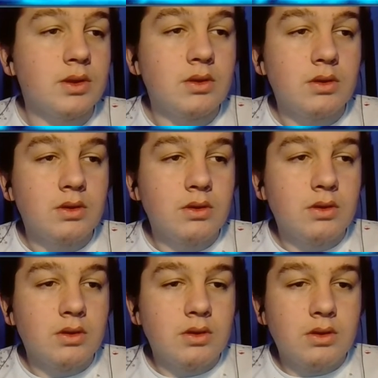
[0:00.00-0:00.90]

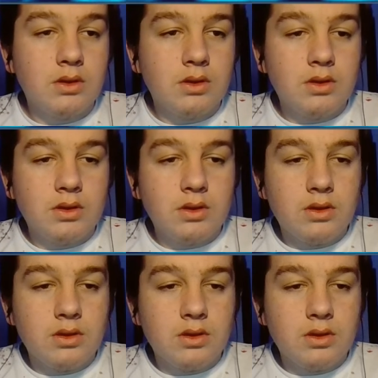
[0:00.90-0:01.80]

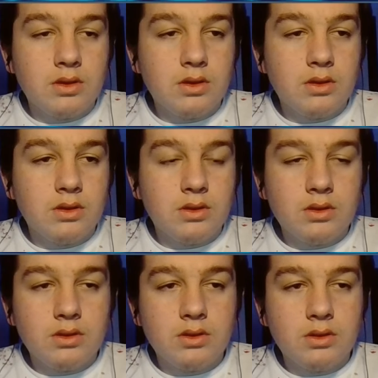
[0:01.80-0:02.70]

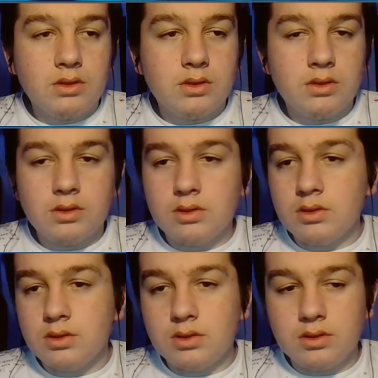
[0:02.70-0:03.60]
[no speech]